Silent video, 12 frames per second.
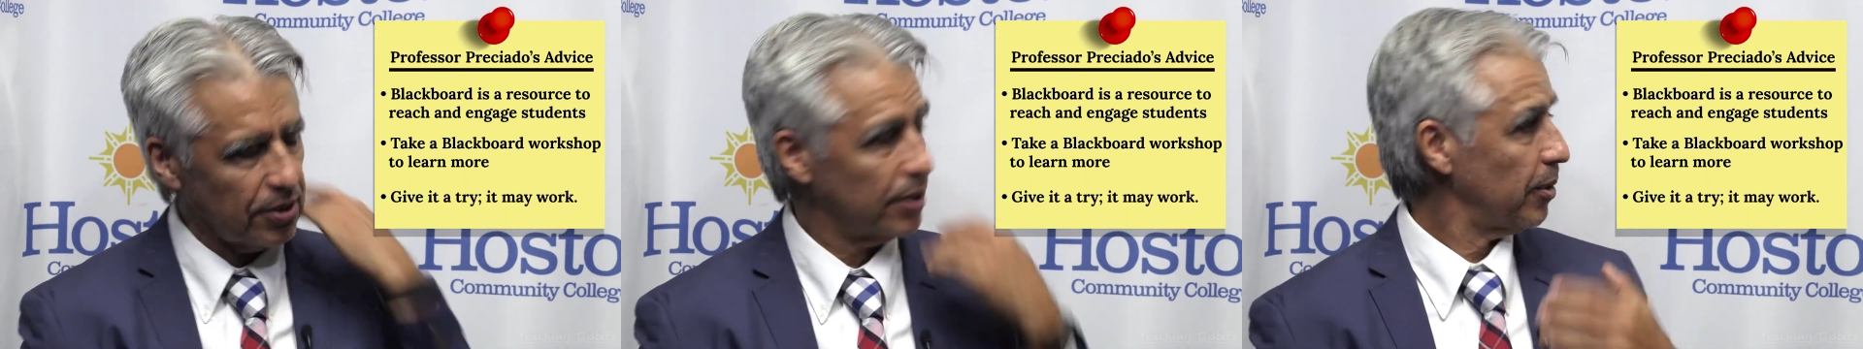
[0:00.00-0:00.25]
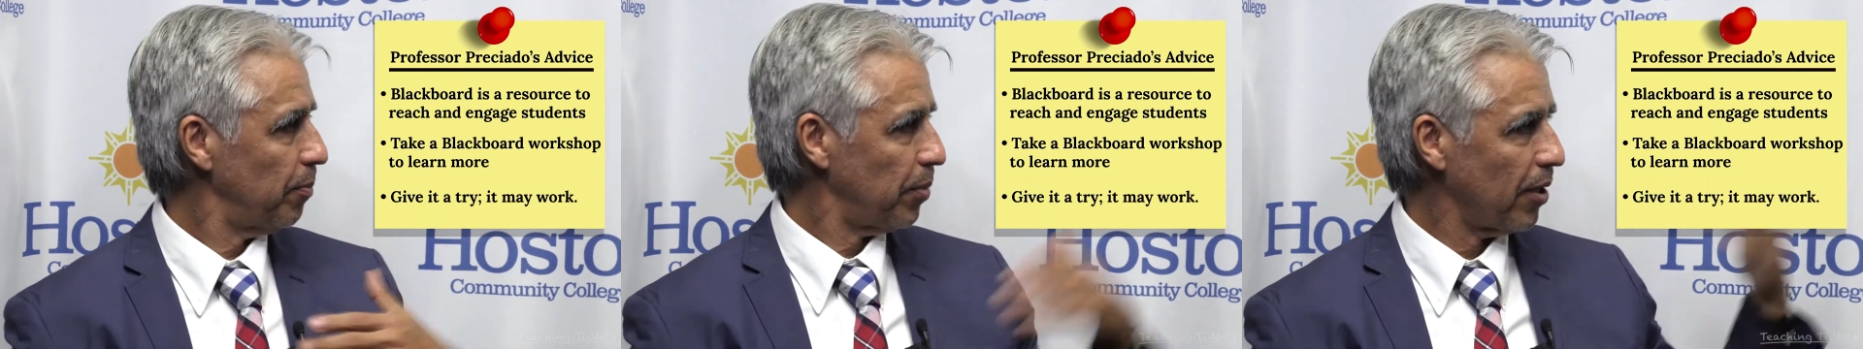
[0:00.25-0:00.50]
in
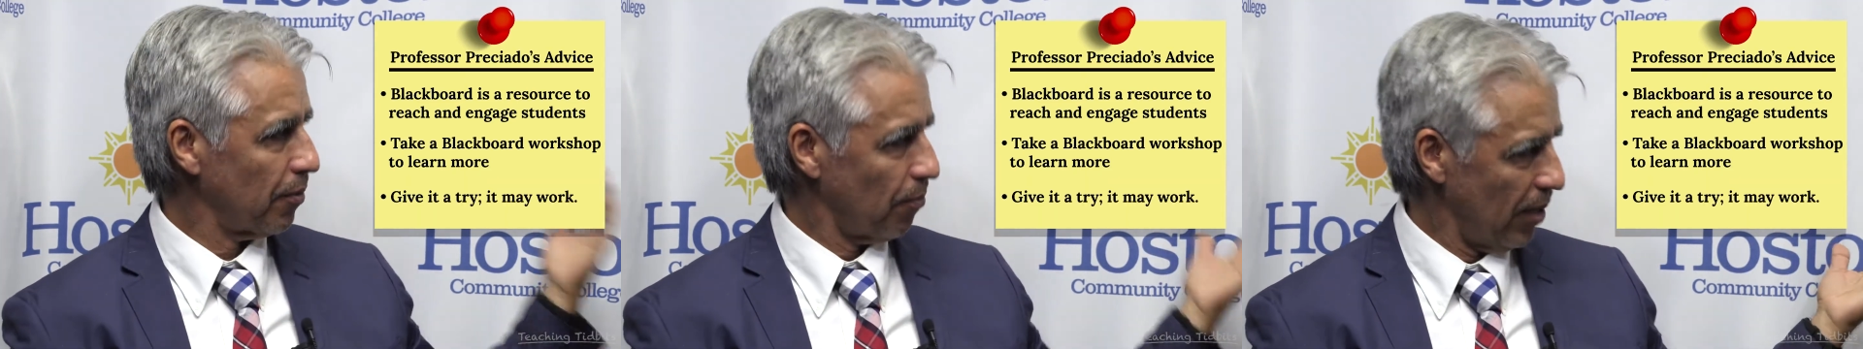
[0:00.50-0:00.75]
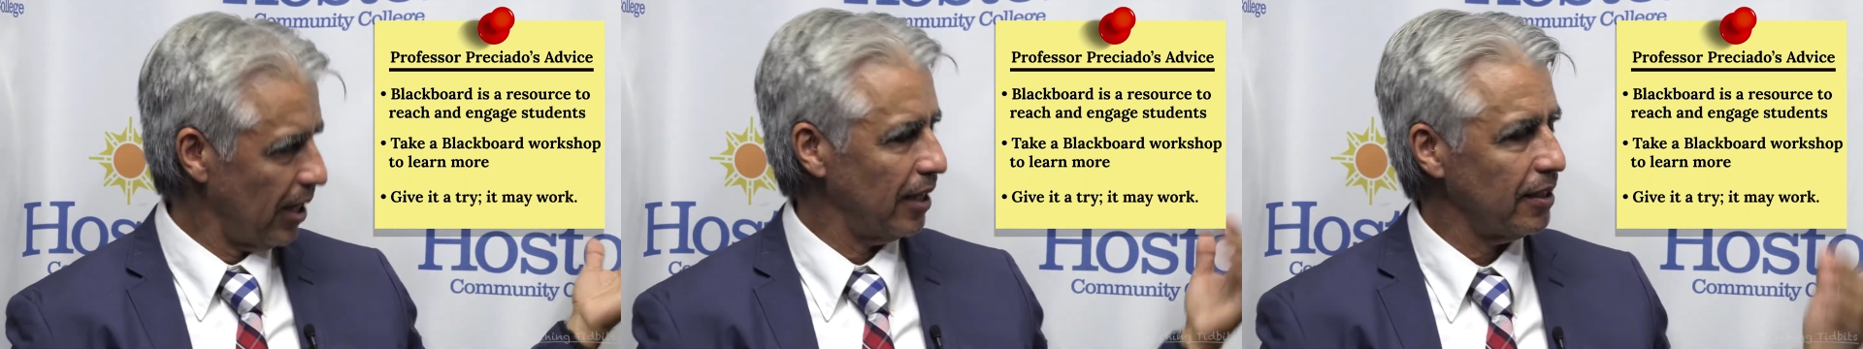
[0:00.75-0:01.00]
the part
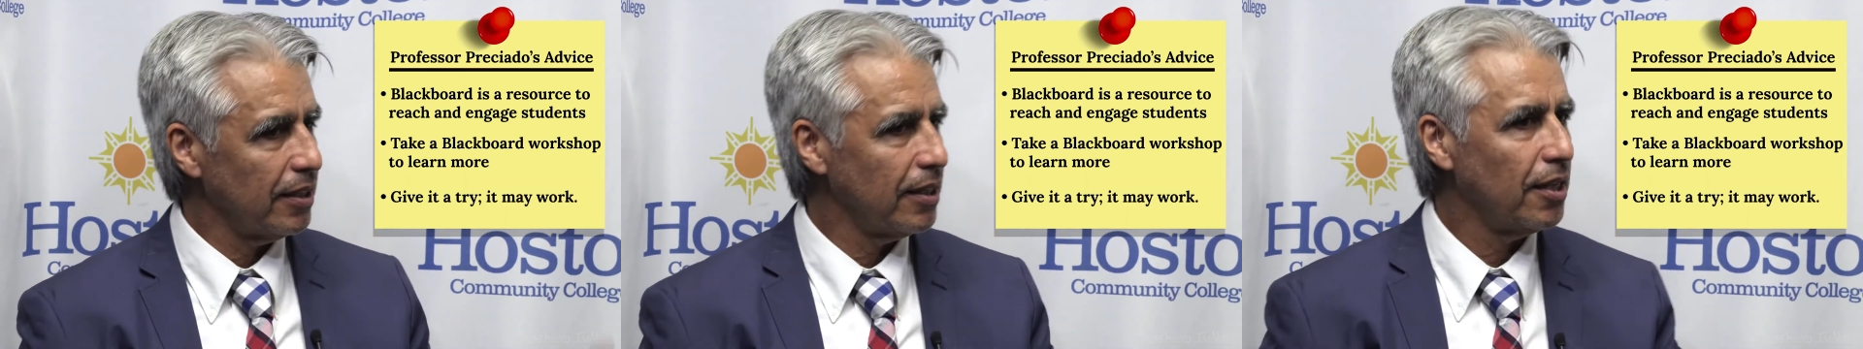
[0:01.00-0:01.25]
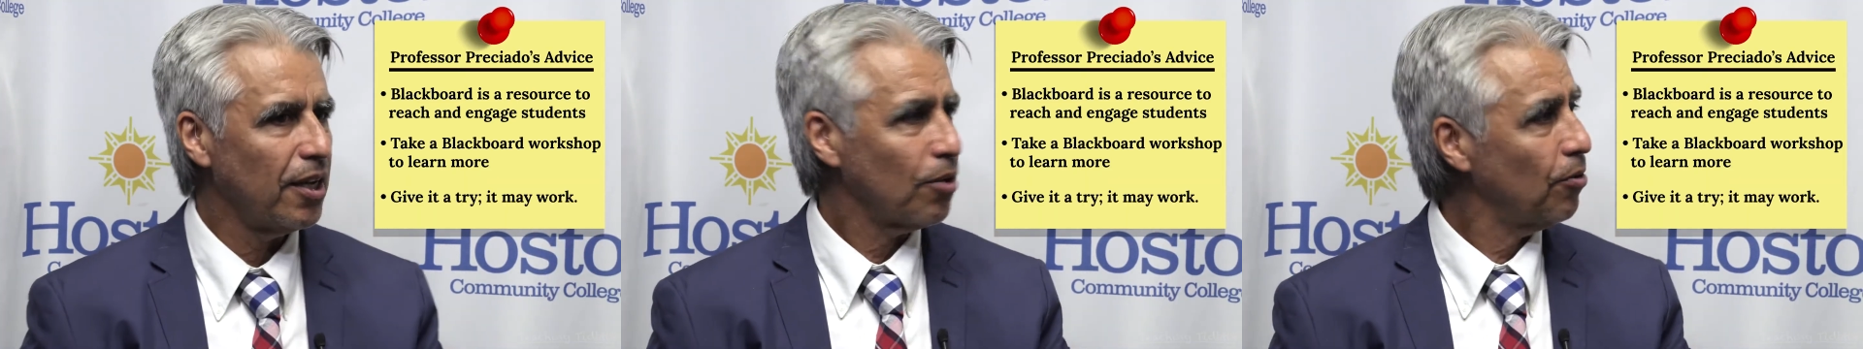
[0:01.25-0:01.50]
1
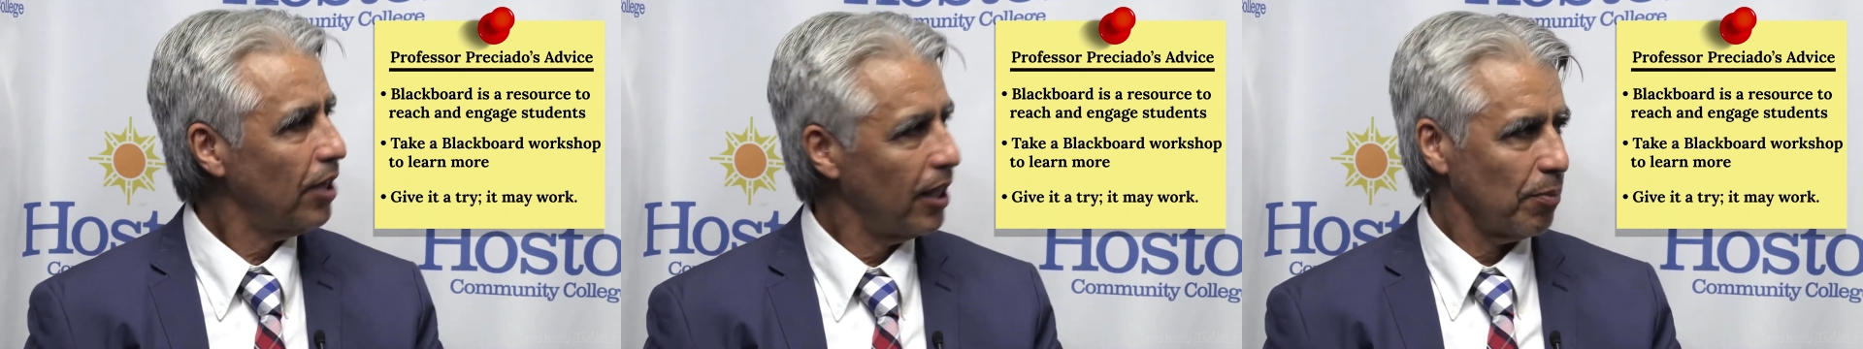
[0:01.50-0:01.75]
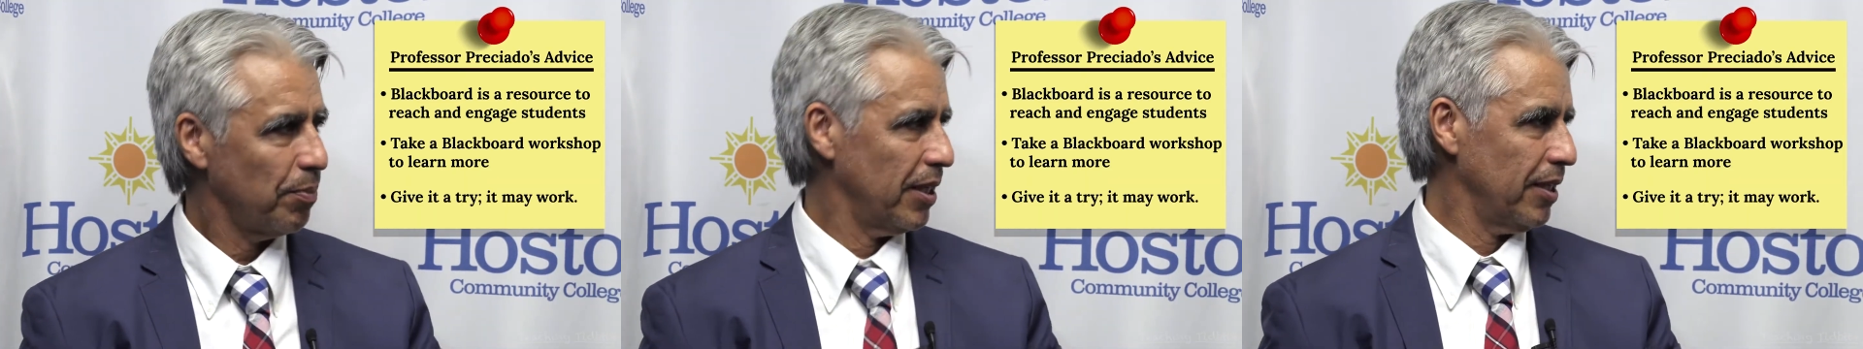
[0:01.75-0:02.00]
could
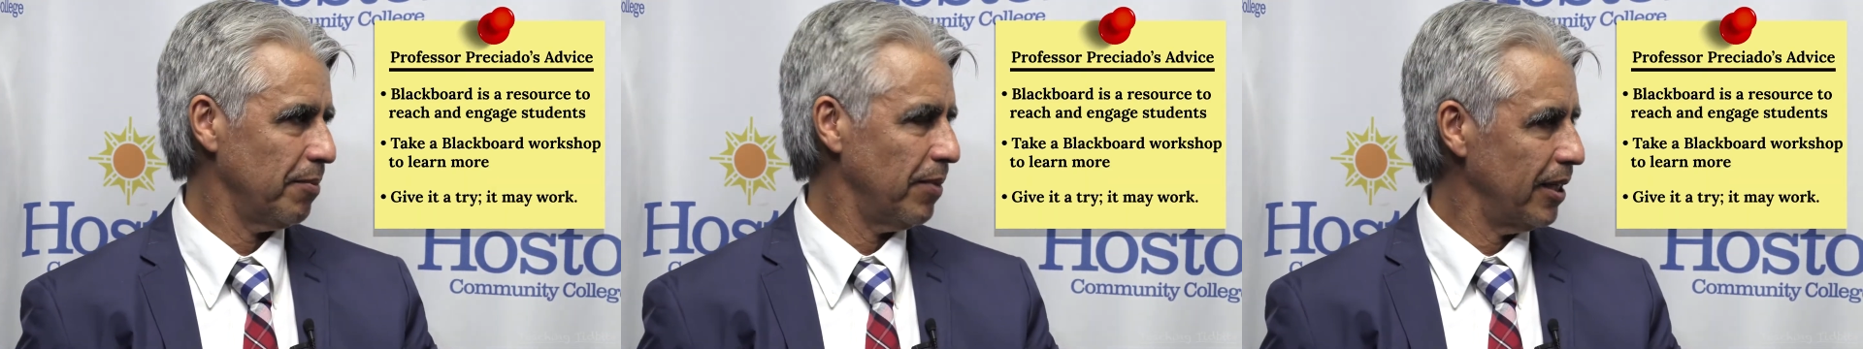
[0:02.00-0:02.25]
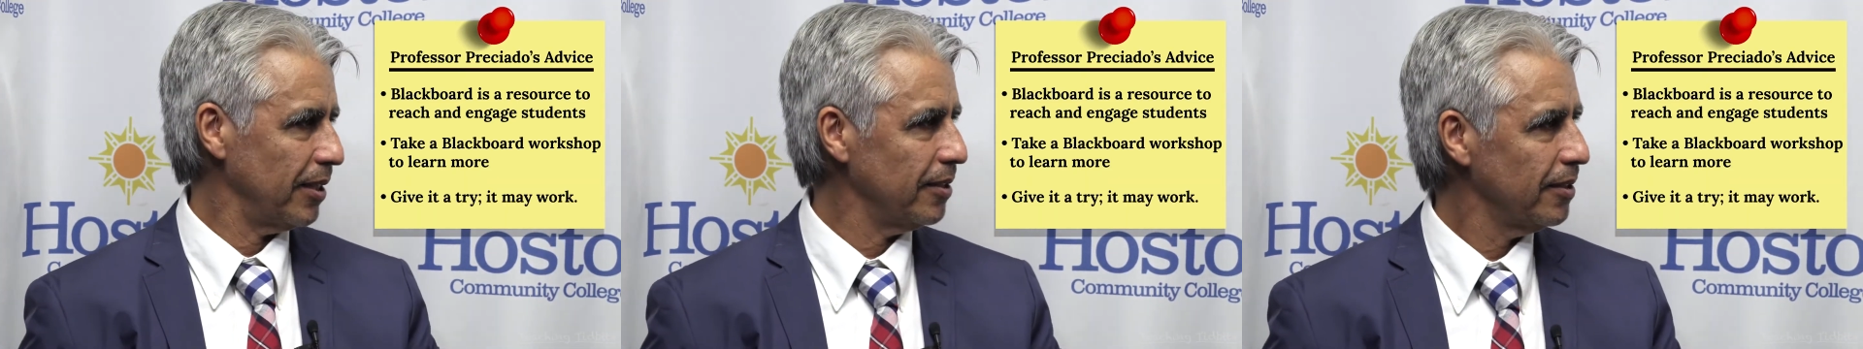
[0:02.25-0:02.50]
help
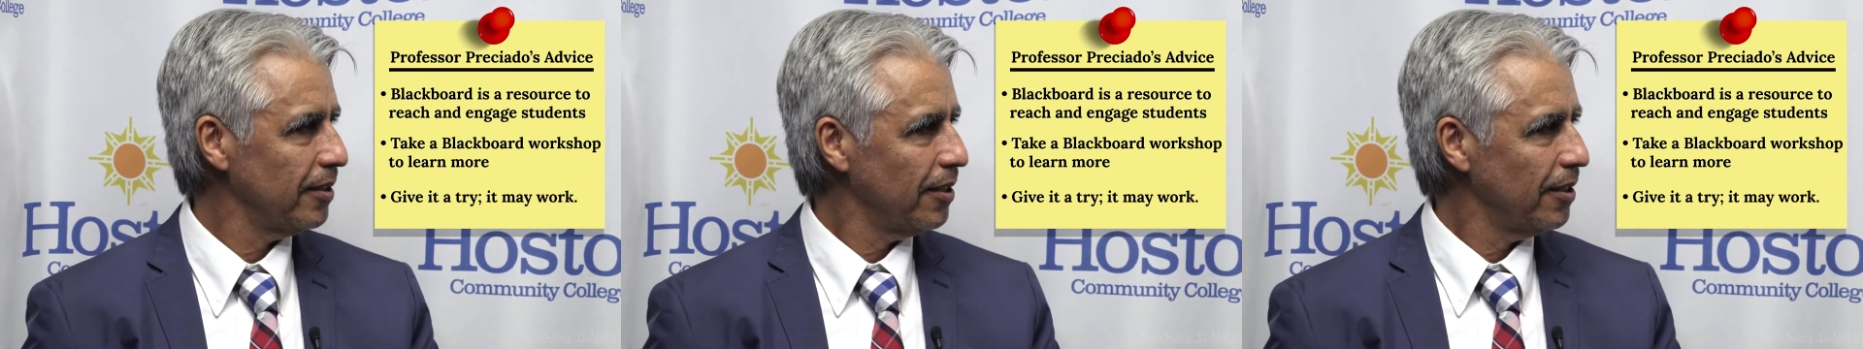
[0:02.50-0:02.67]
anybody